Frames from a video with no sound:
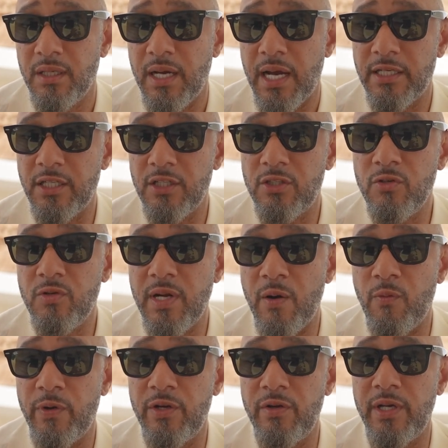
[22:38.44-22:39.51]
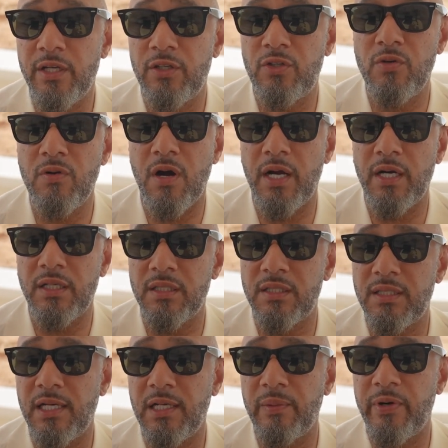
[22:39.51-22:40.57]
I just knew that when you get two artists to
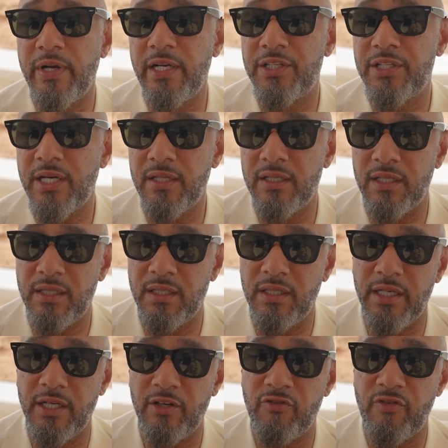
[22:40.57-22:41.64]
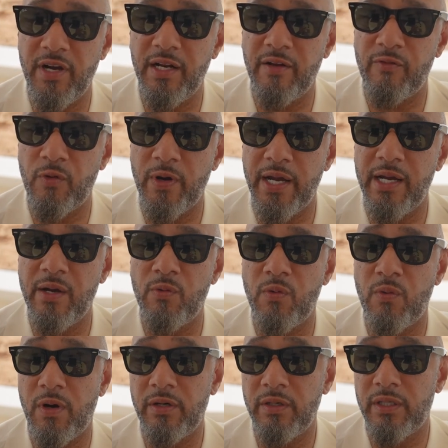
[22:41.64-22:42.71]
celebrate each other in a creative way, it would
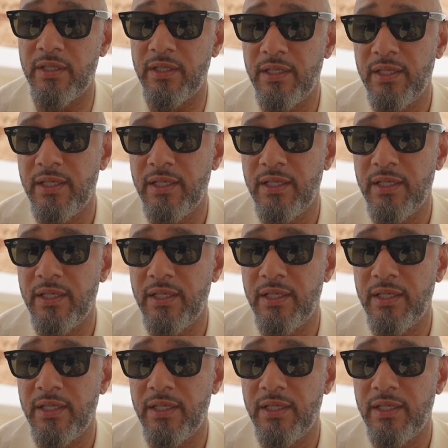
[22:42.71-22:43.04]
work.